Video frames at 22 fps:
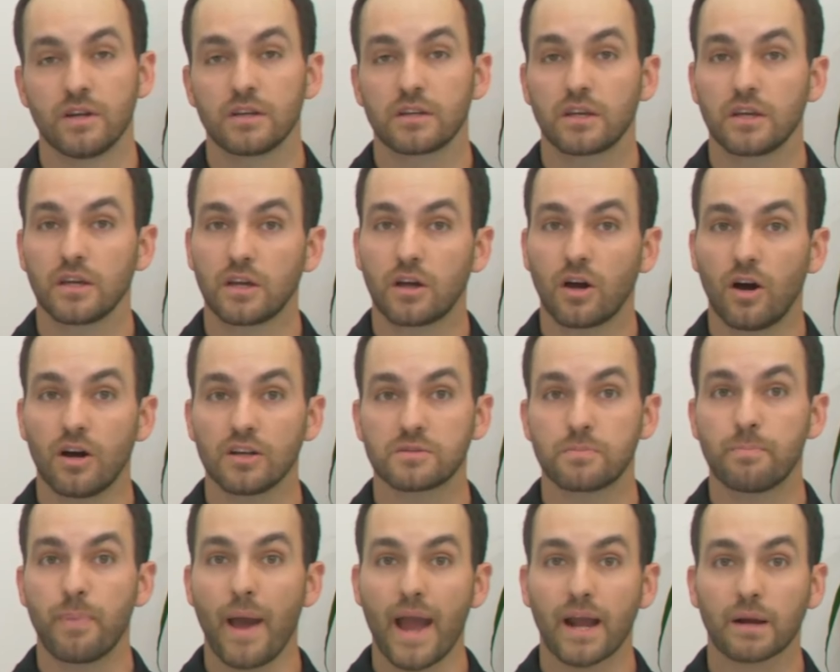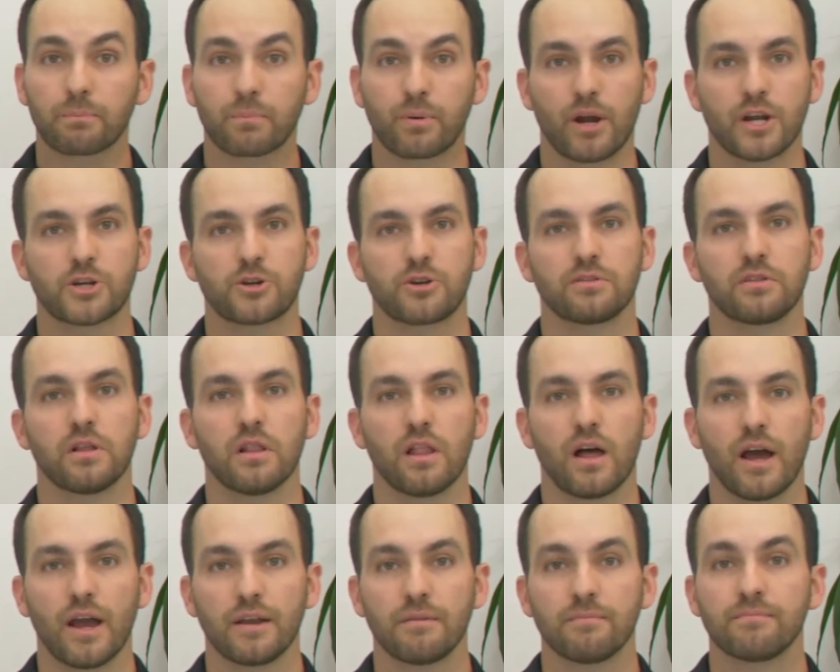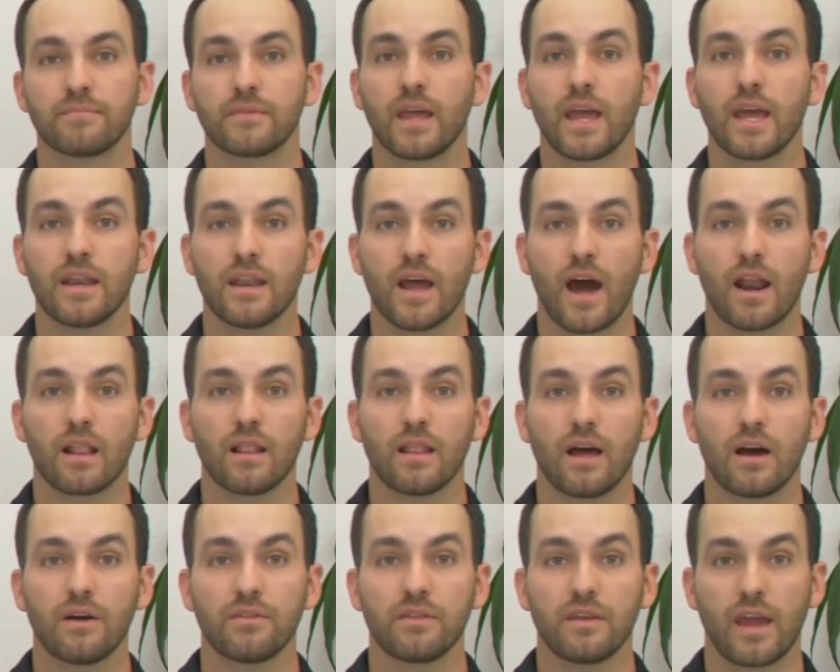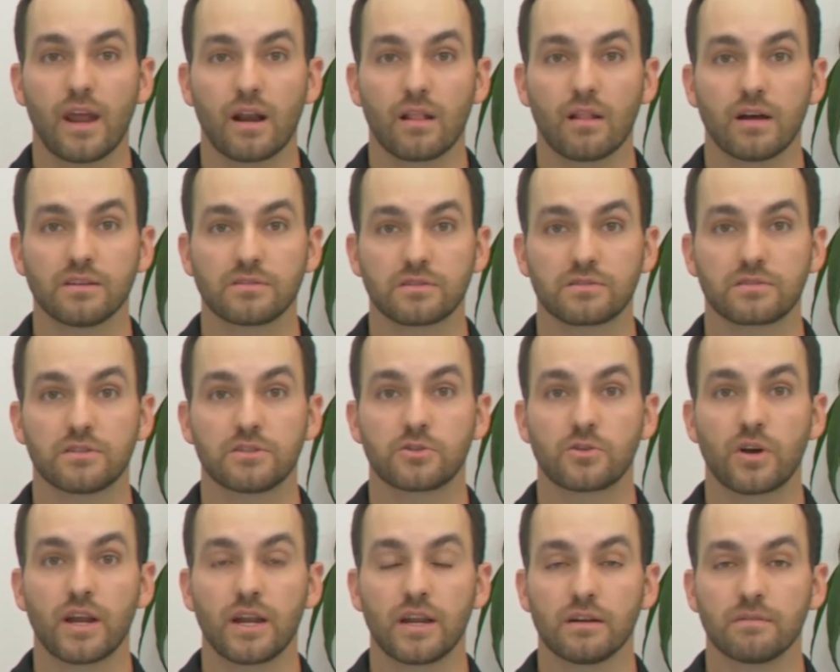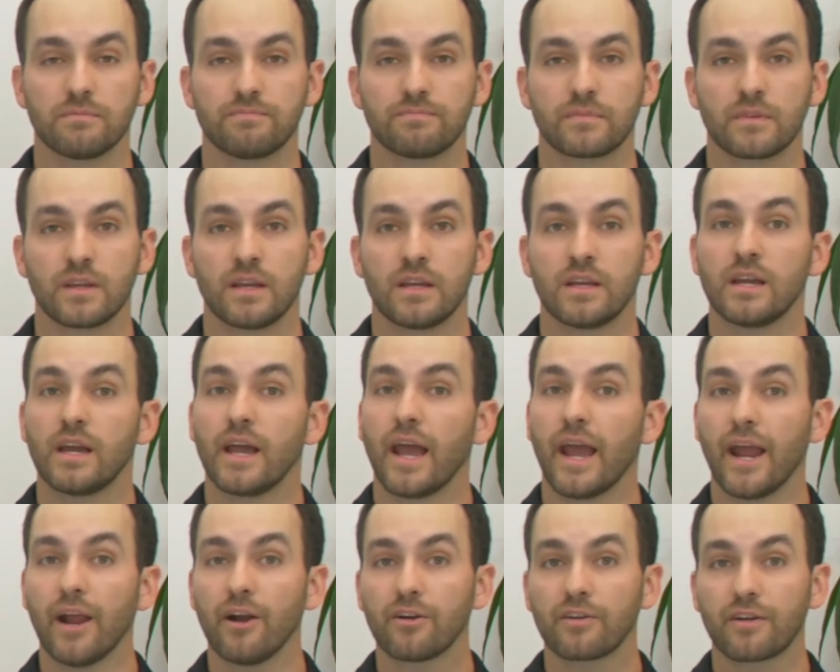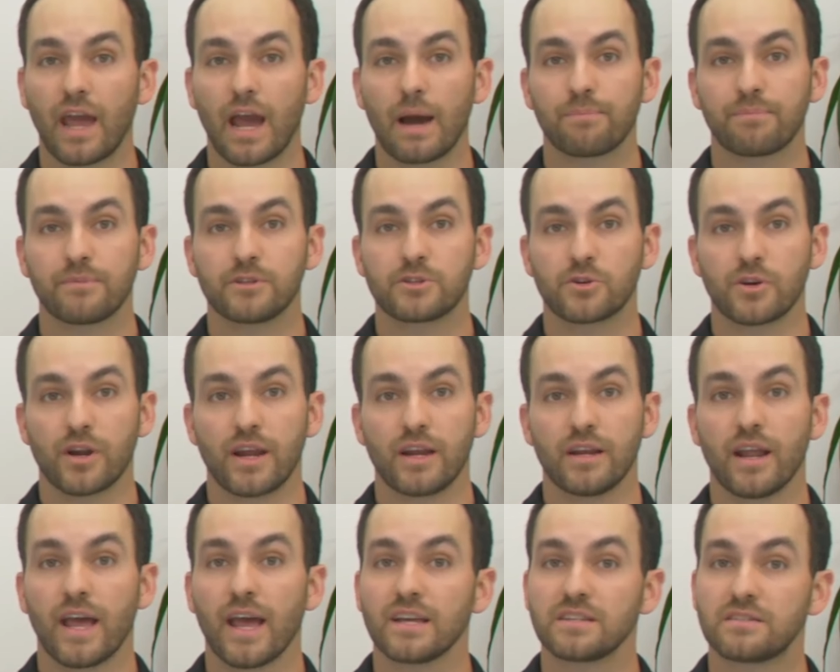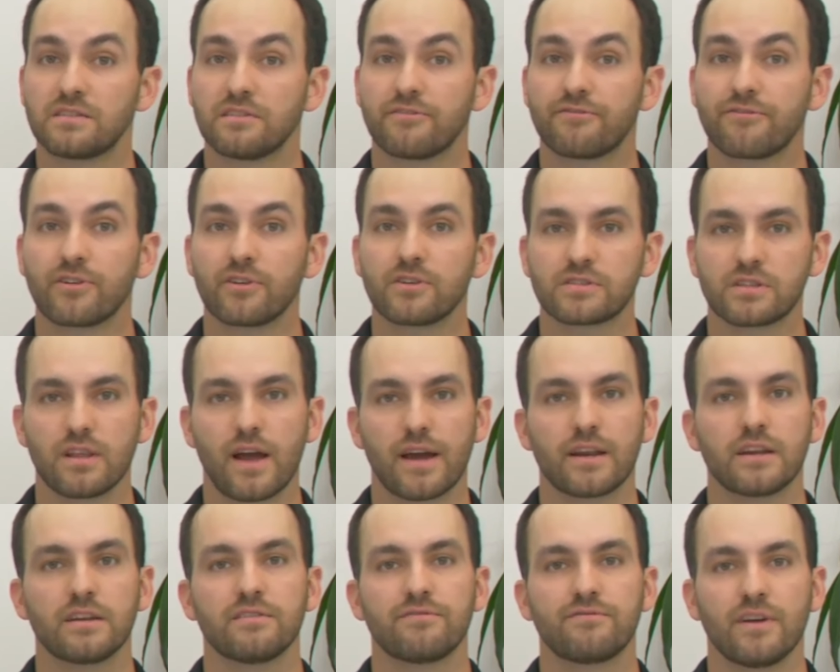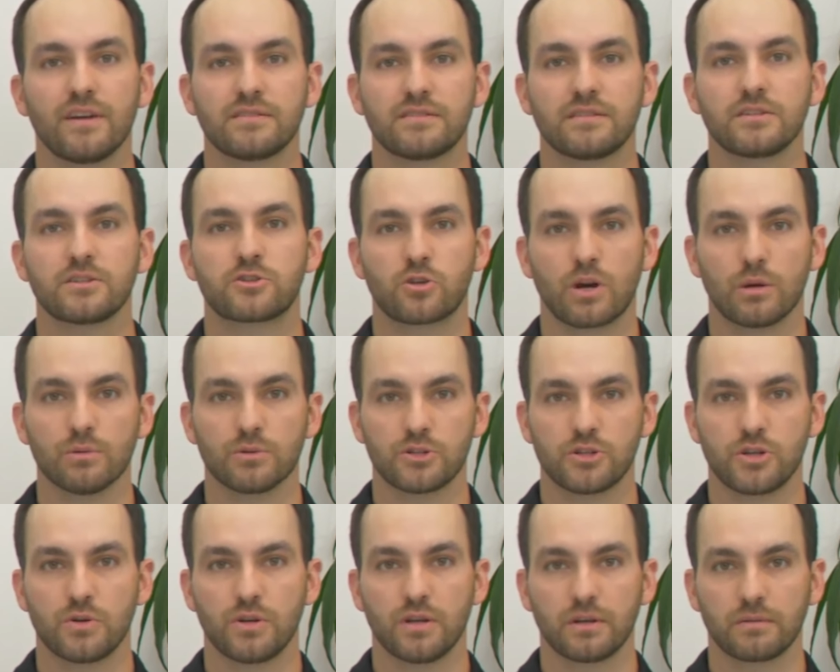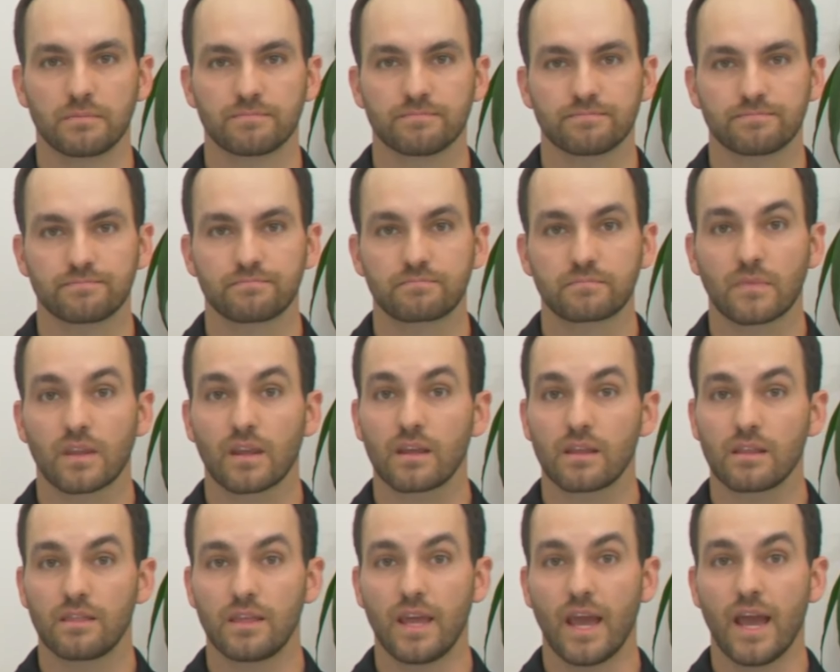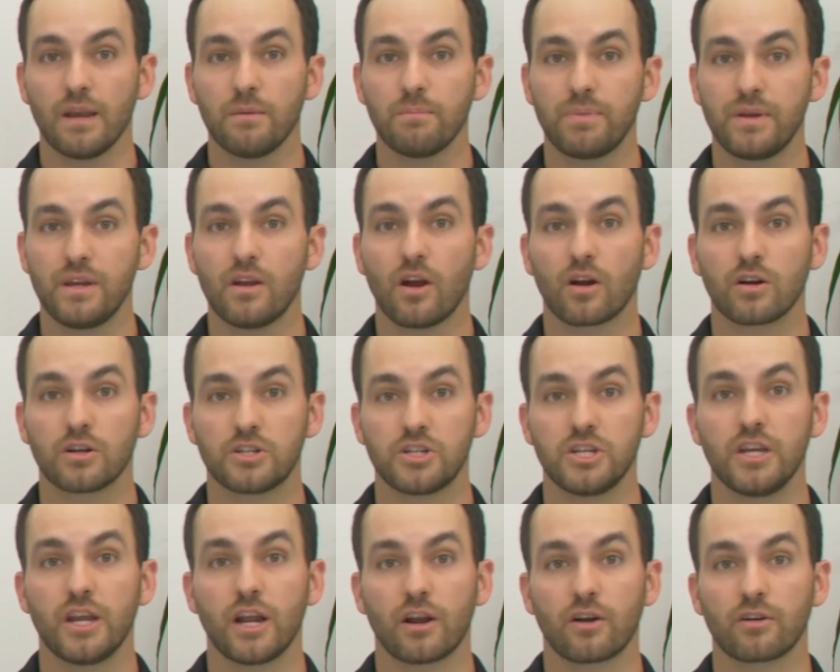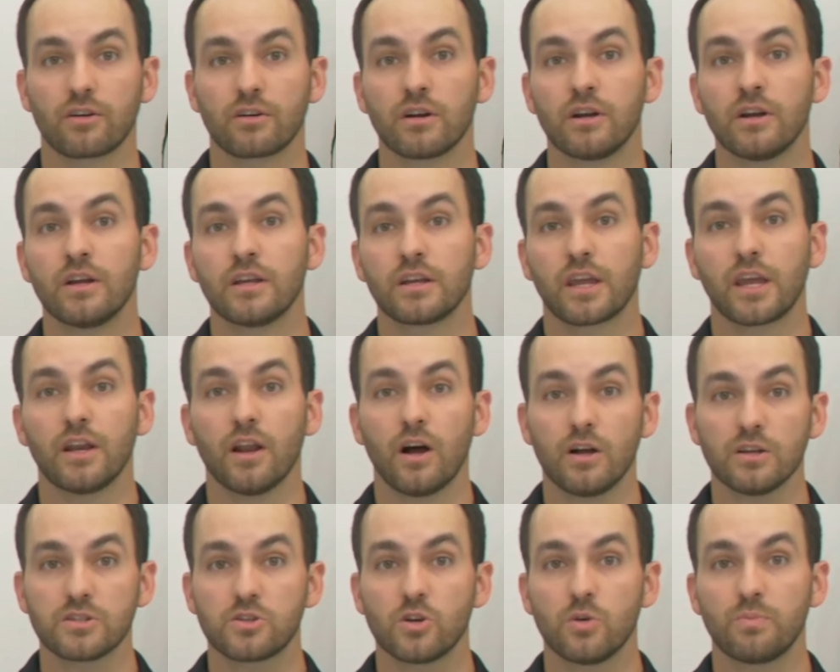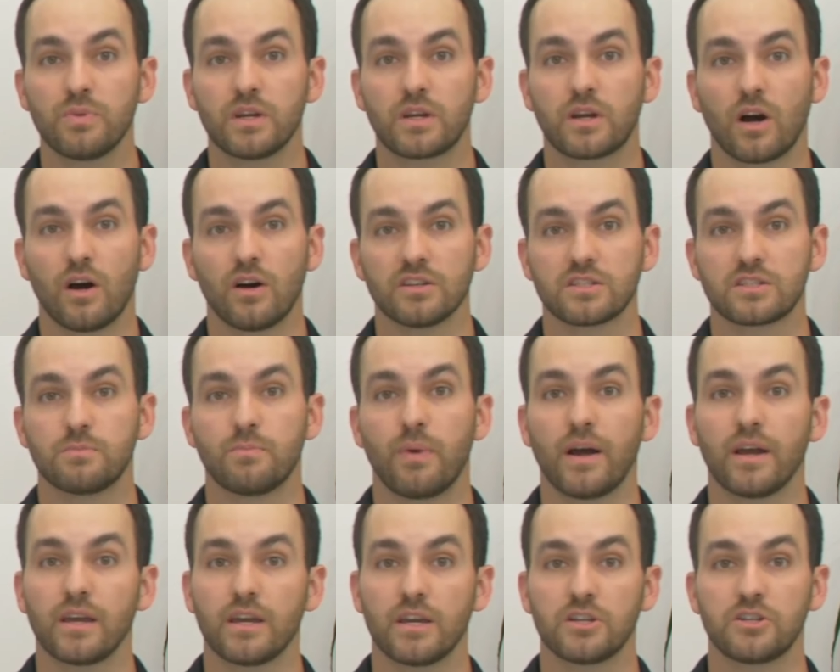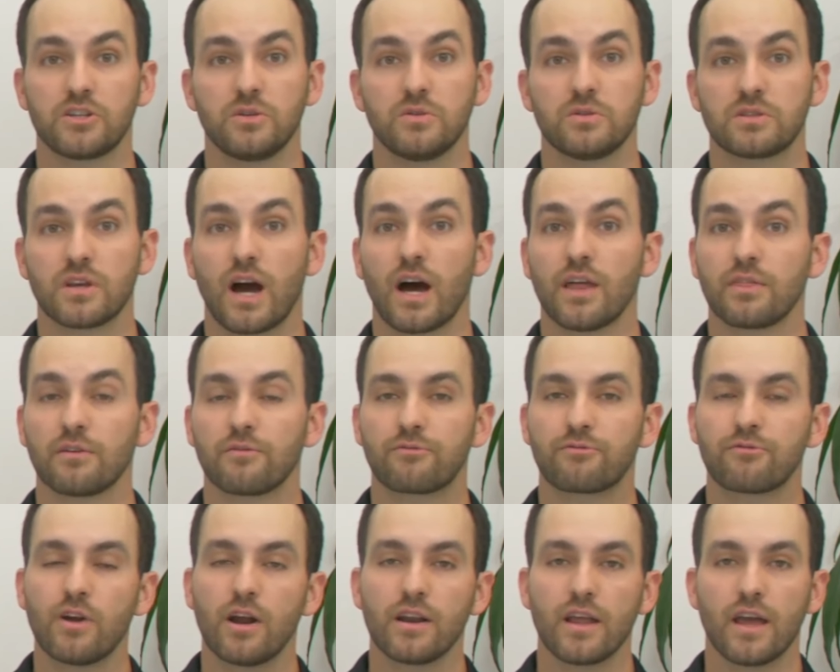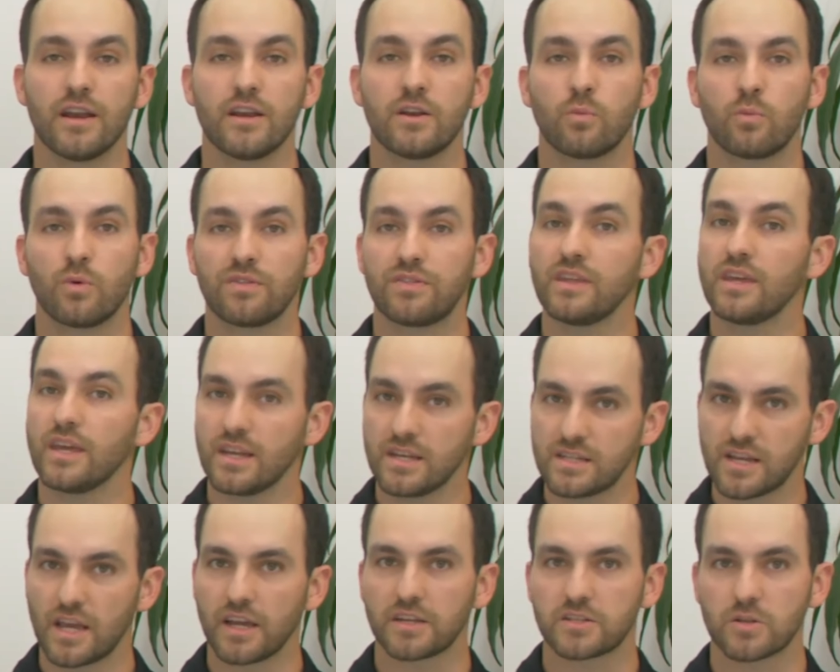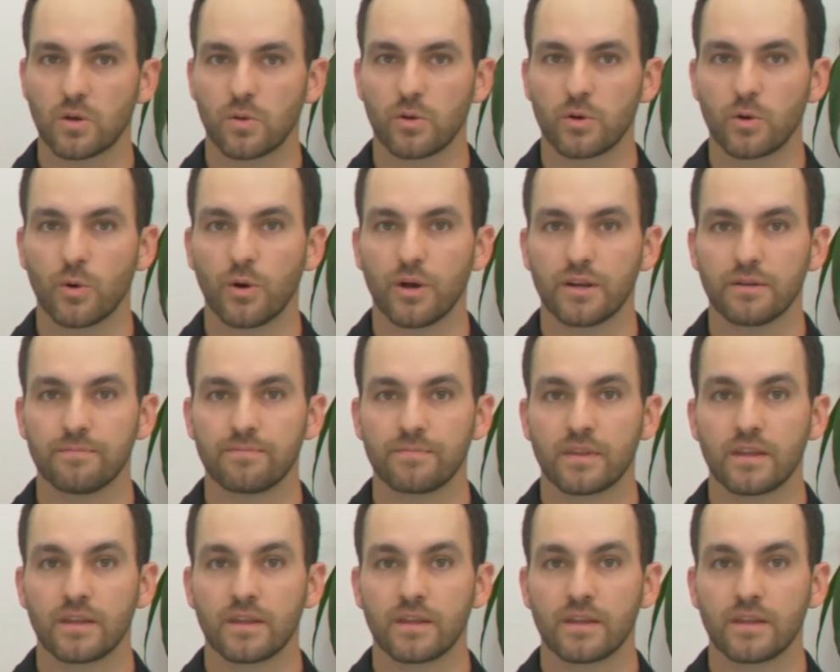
can cause back pressure in the line and not allow the analyzer to drain. Air gap the drain as the first line of defense in troubleshooting. The NPRG error can also be caused by issues on the front end with the intake solenoid.